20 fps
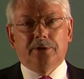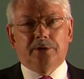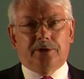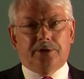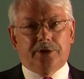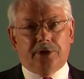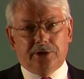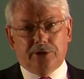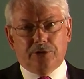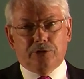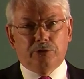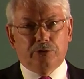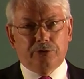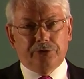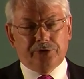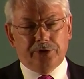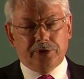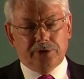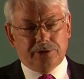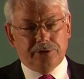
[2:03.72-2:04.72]
And that, of
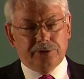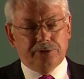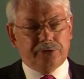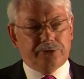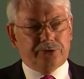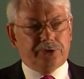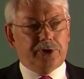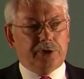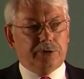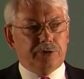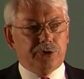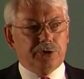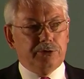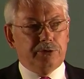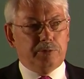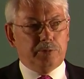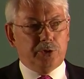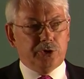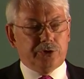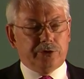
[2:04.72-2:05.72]
course, includes CO2
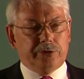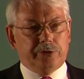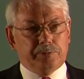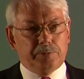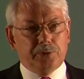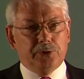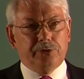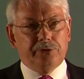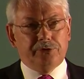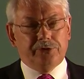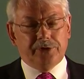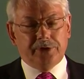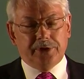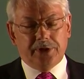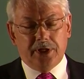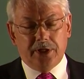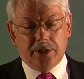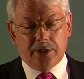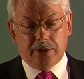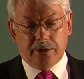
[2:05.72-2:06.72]
emissions polluting
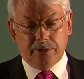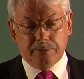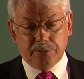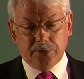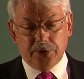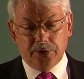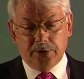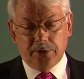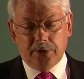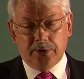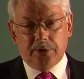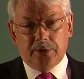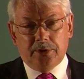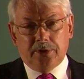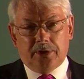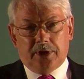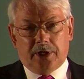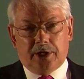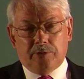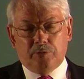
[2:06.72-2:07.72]
the air.
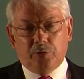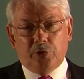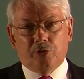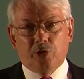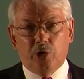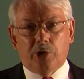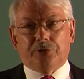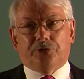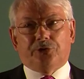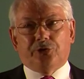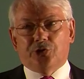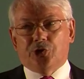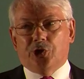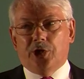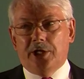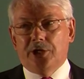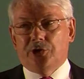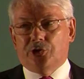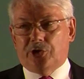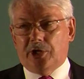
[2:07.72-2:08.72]
And we've got to
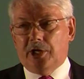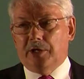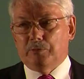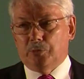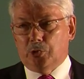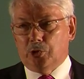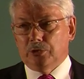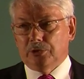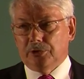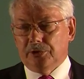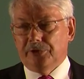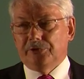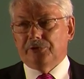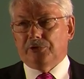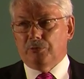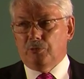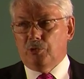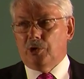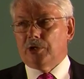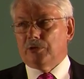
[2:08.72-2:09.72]
change that model
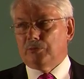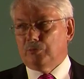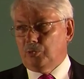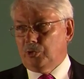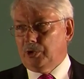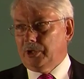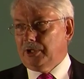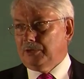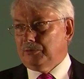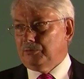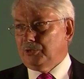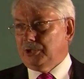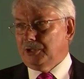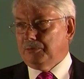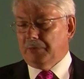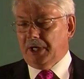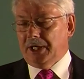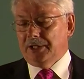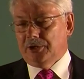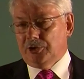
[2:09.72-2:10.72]
into one where we
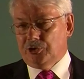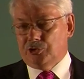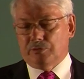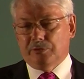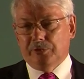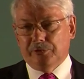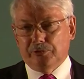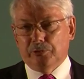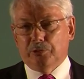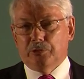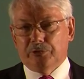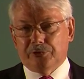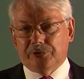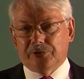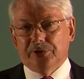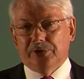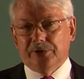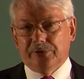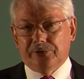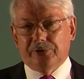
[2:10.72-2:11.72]
manage
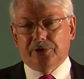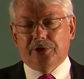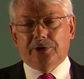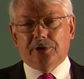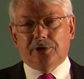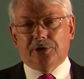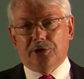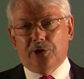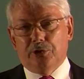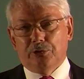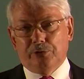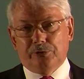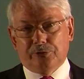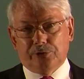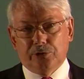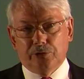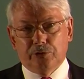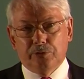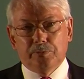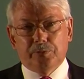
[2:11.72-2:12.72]
resources in
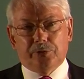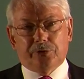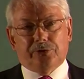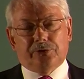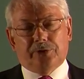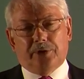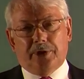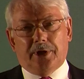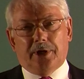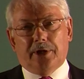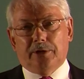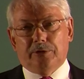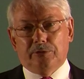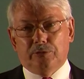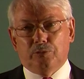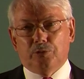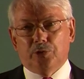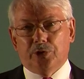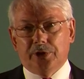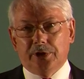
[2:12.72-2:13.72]
closed loops
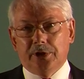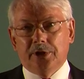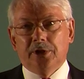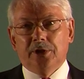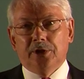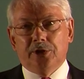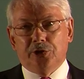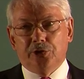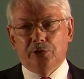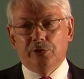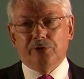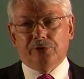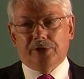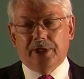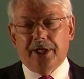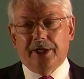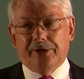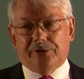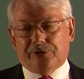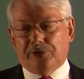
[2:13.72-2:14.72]
and we use
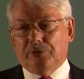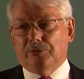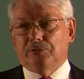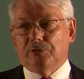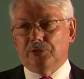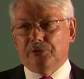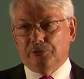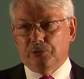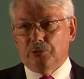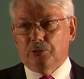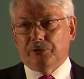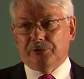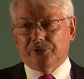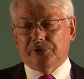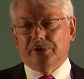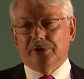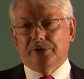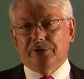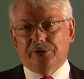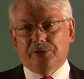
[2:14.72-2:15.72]
less
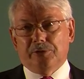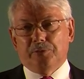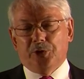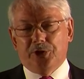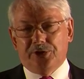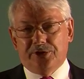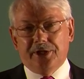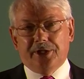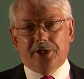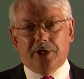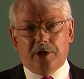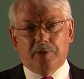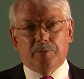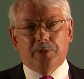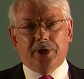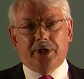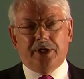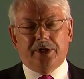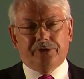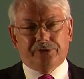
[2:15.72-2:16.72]
resources and we dig up
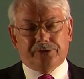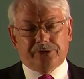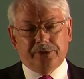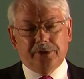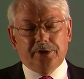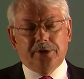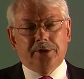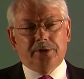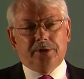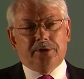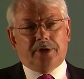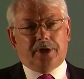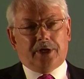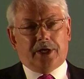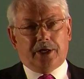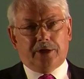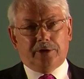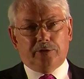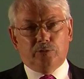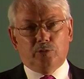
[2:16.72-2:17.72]
less
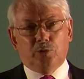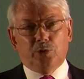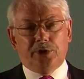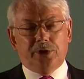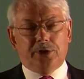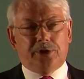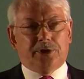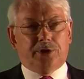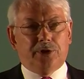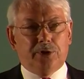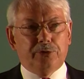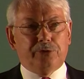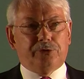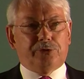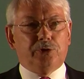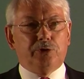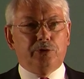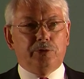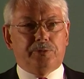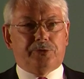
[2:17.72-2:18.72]
and we
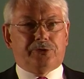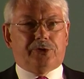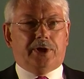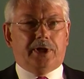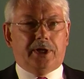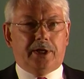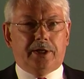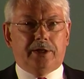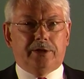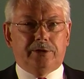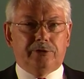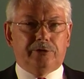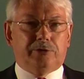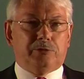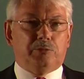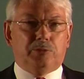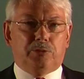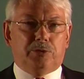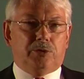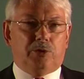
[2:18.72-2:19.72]
close loops and
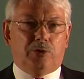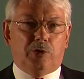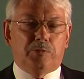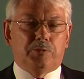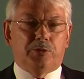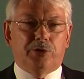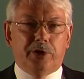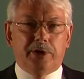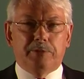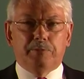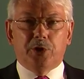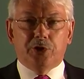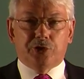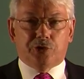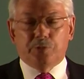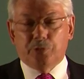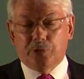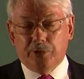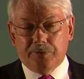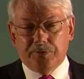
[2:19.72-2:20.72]
operate
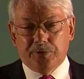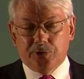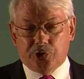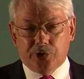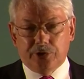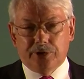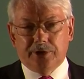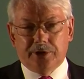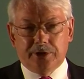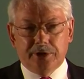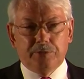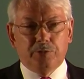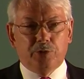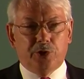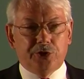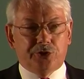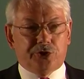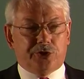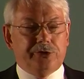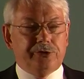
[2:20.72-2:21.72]
much more efficiently,
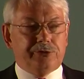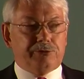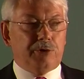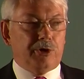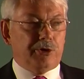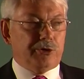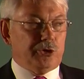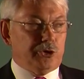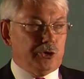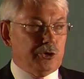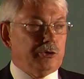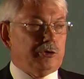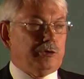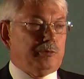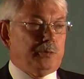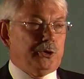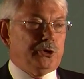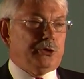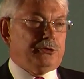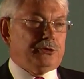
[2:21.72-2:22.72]
which is rather
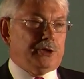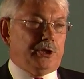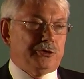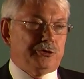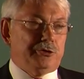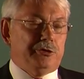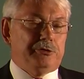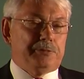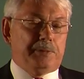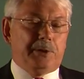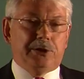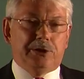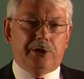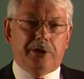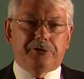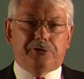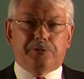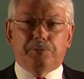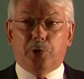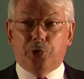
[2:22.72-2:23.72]
good because actually you spend
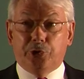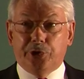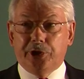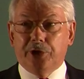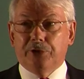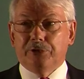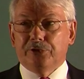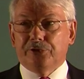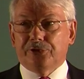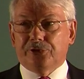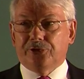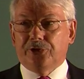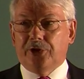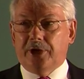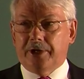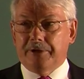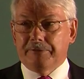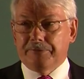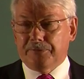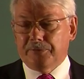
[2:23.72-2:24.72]
less money on
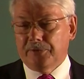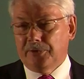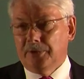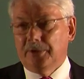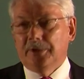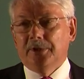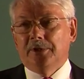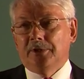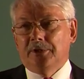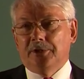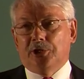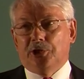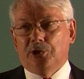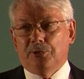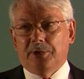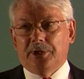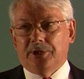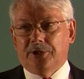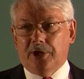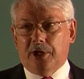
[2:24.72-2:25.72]
stuff and
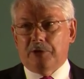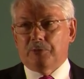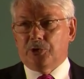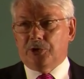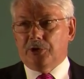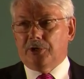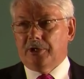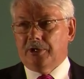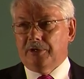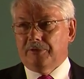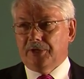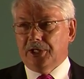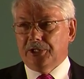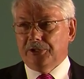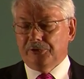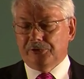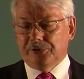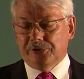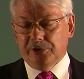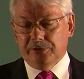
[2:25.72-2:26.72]
you end up with higher
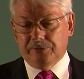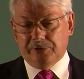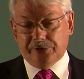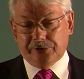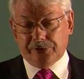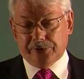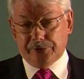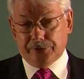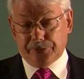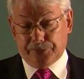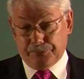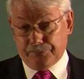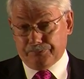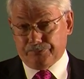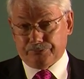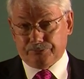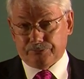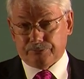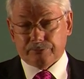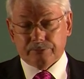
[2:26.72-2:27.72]
value services.
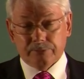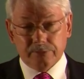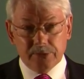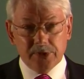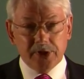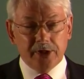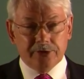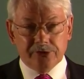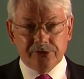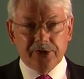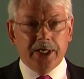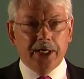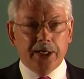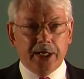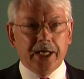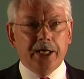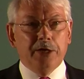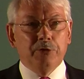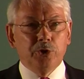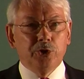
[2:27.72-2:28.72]
So
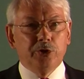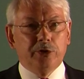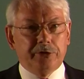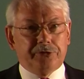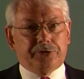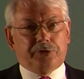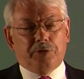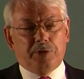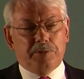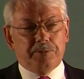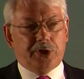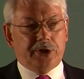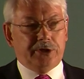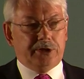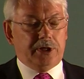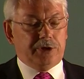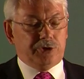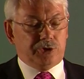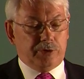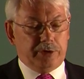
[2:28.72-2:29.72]
how on earth do we make
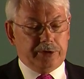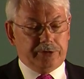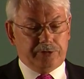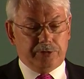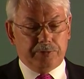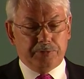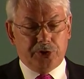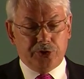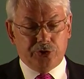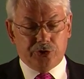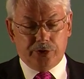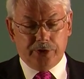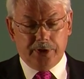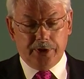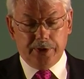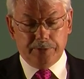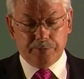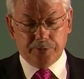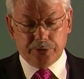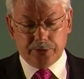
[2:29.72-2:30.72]
that transformation
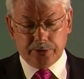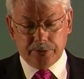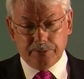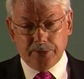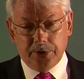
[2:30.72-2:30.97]
happen?